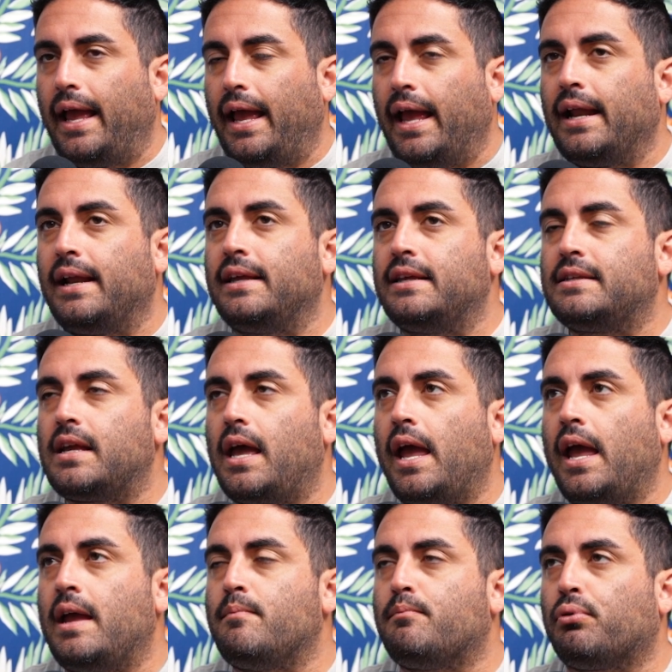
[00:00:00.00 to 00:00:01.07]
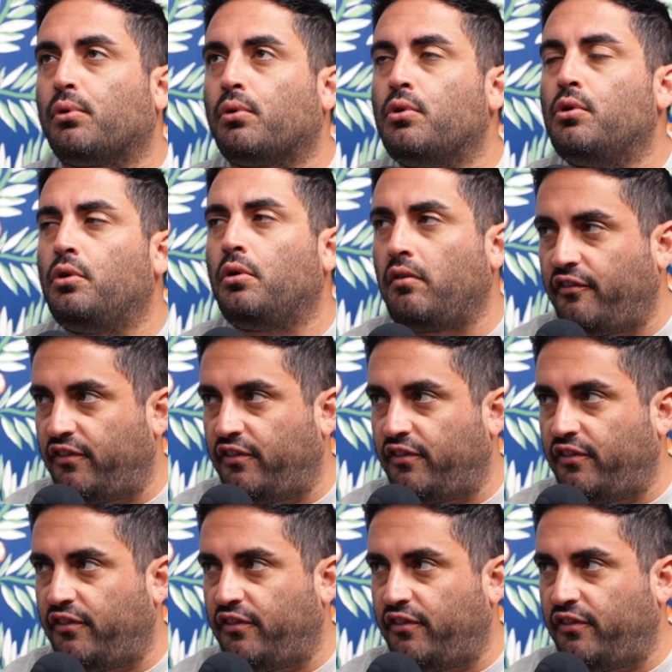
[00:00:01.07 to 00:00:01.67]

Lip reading: It is a brutal